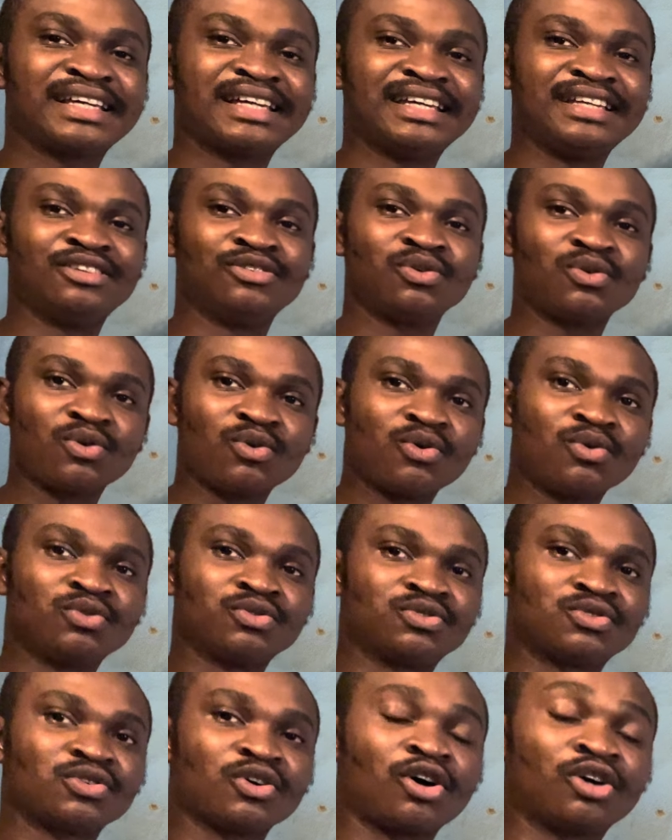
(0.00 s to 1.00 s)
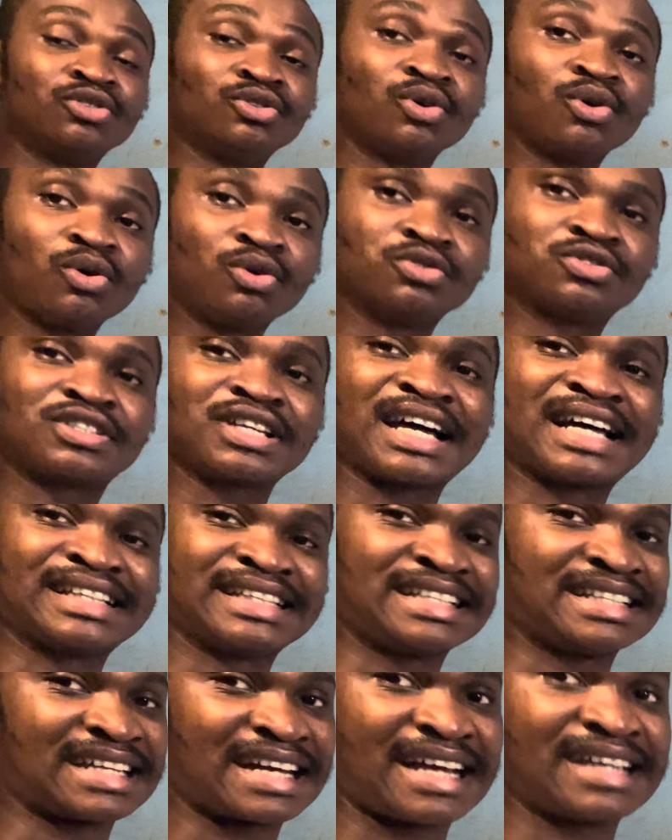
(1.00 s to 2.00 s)
on oath and
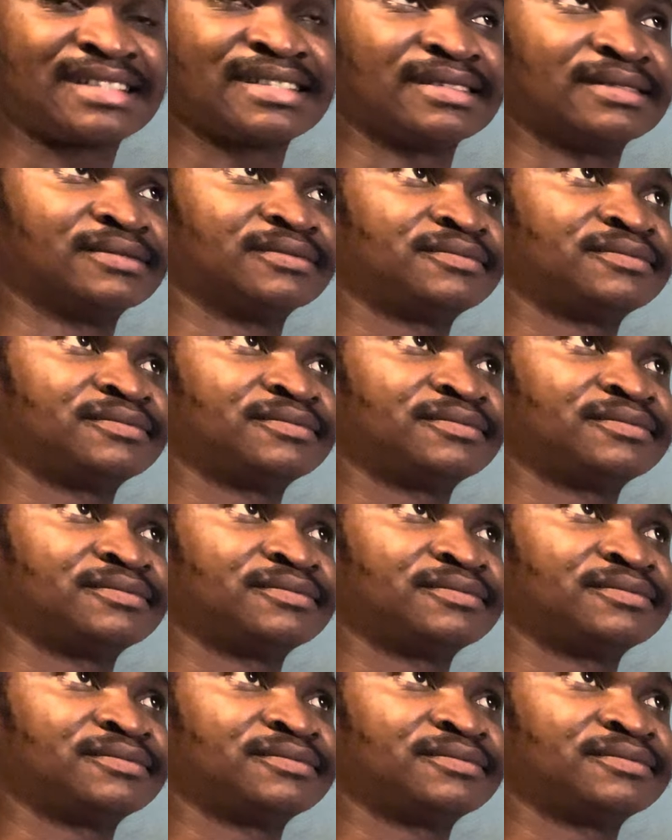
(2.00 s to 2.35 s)
in writing.